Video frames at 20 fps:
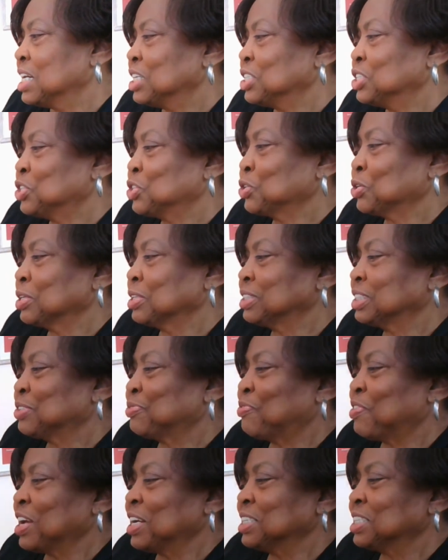Zura's
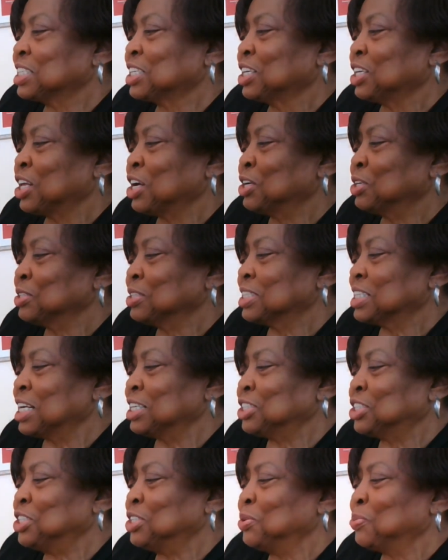face glows
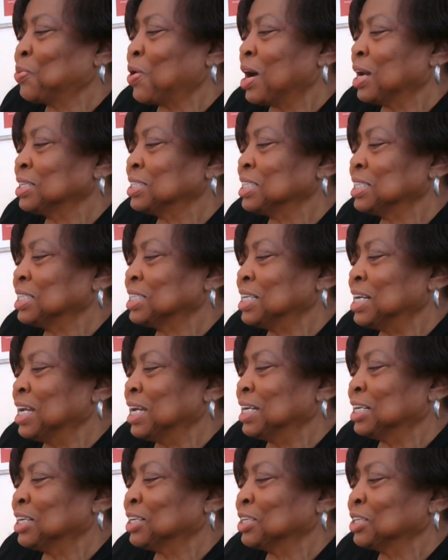as she watches
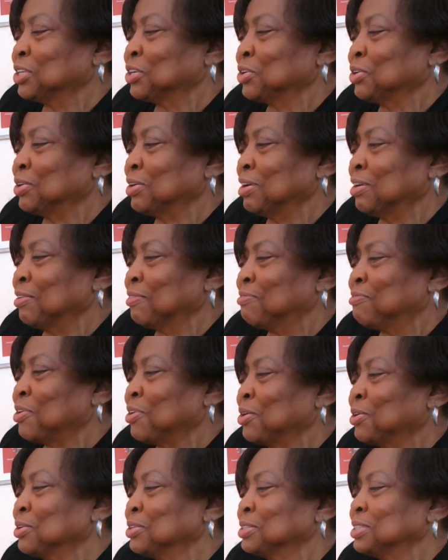Nana Akura
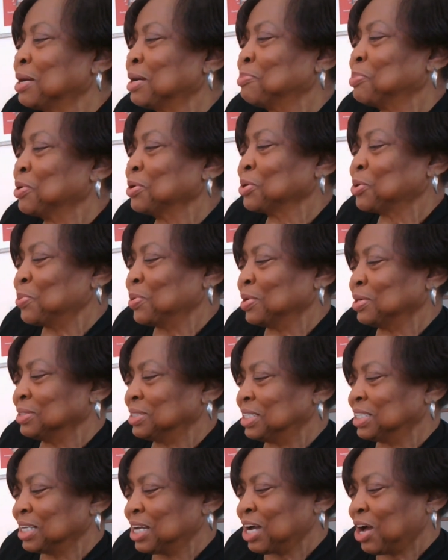fold up her quilt
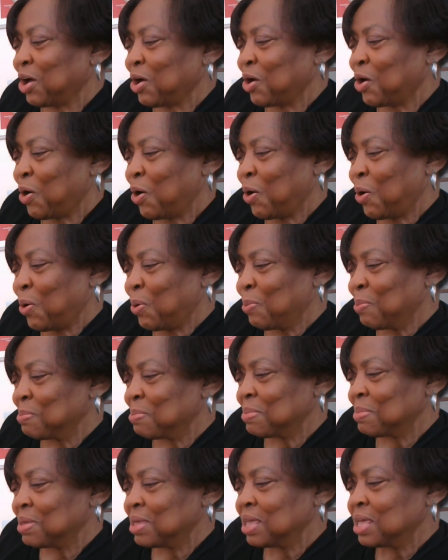to go home.
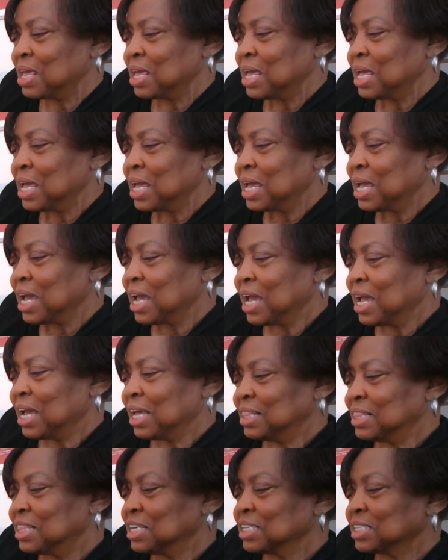
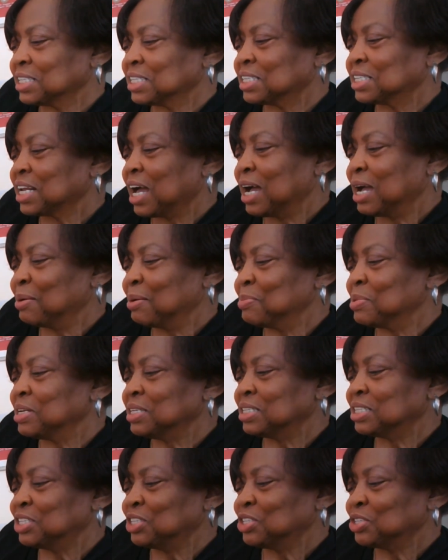And this time
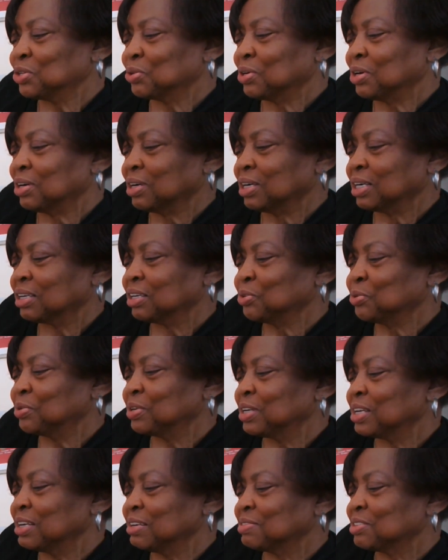it's Zura who
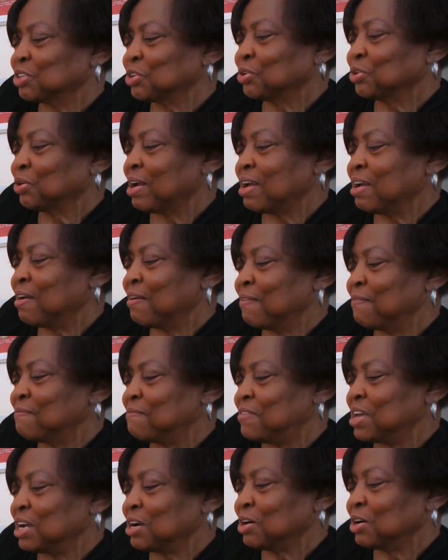gives her a
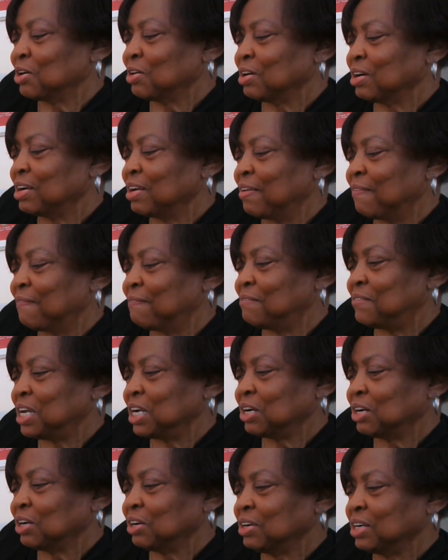very,
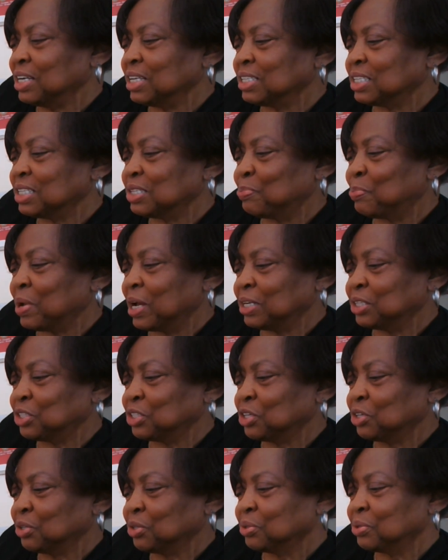very
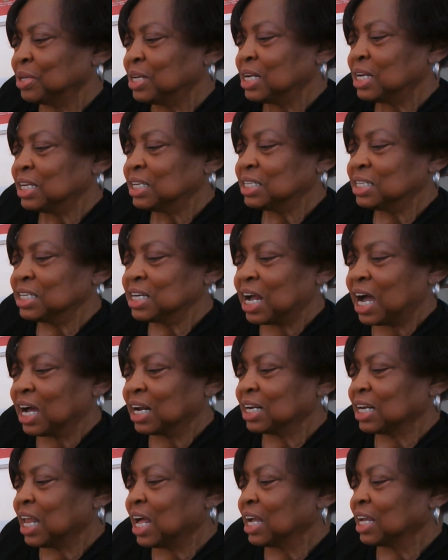special,
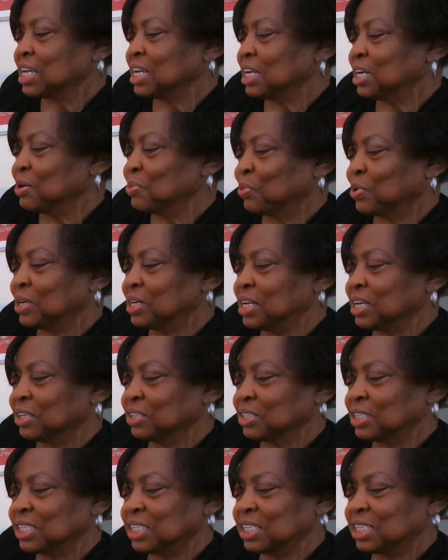not like anyone
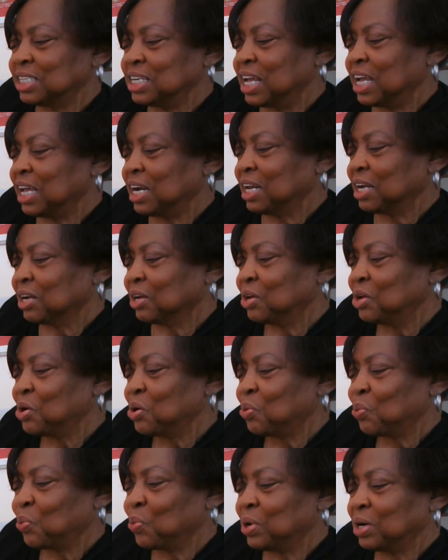else's Nana,
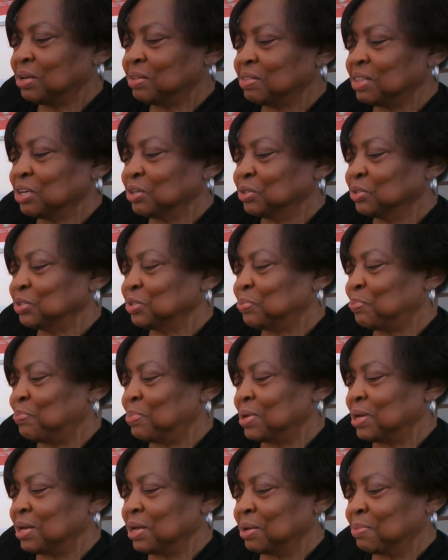one of those
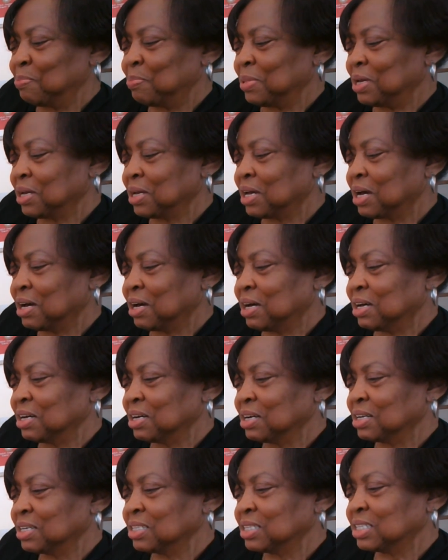big, big
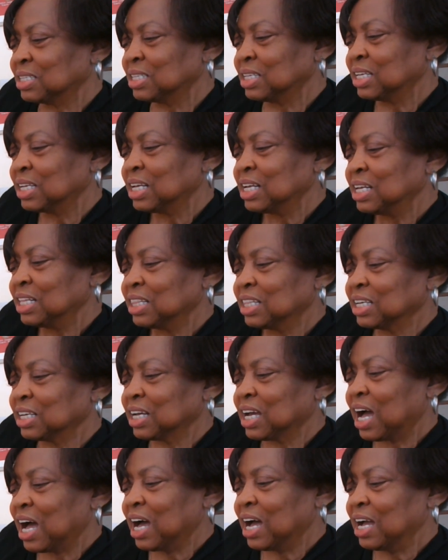hugs, the
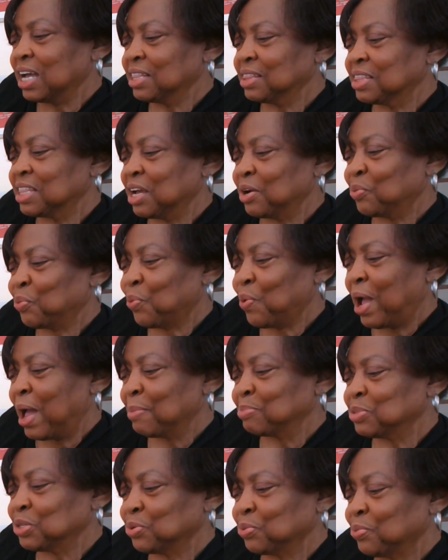kind that
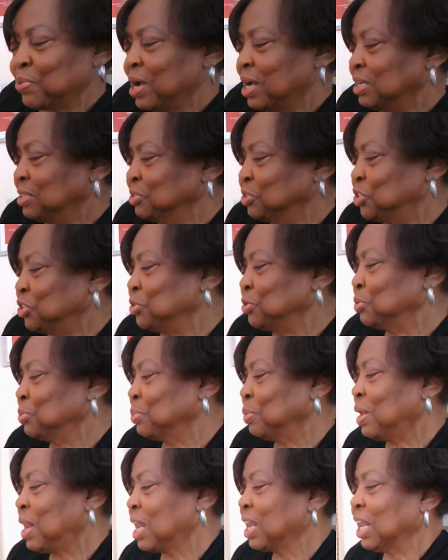wraps around
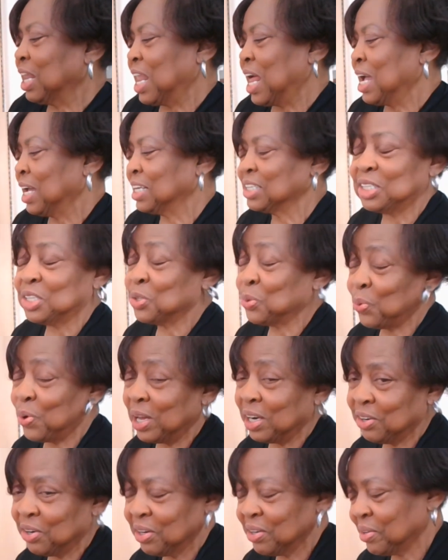you like a
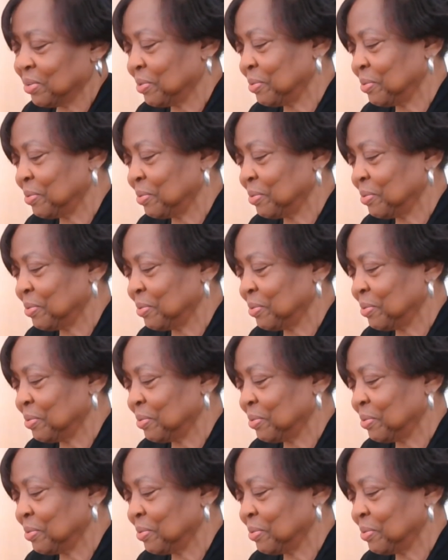sweater.